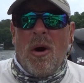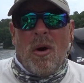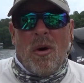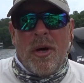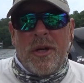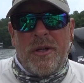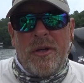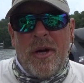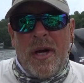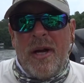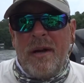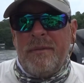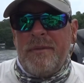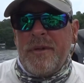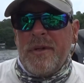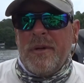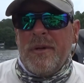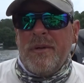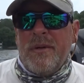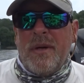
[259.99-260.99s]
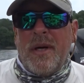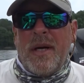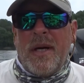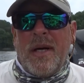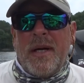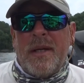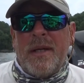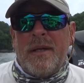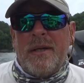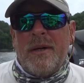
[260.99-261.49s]
or you have
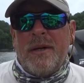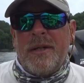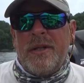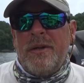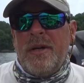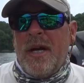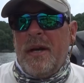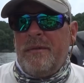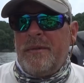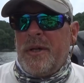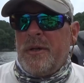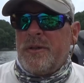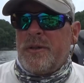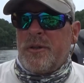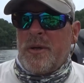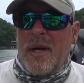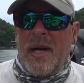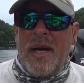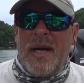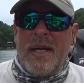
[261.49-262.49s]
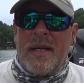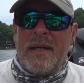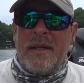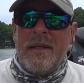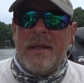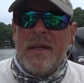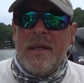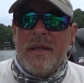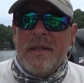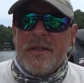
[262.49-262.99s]
your drag
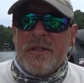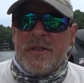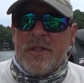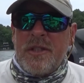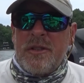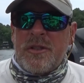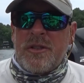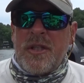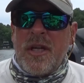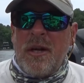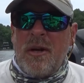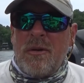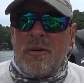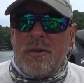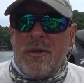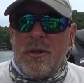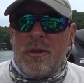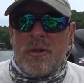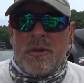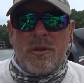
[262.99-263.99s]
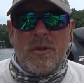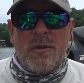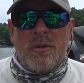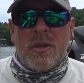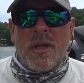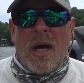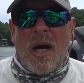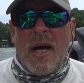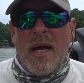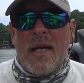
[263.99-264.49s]
cinched down a little too
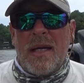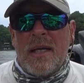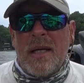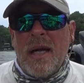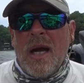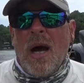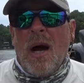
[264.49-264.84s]
tight,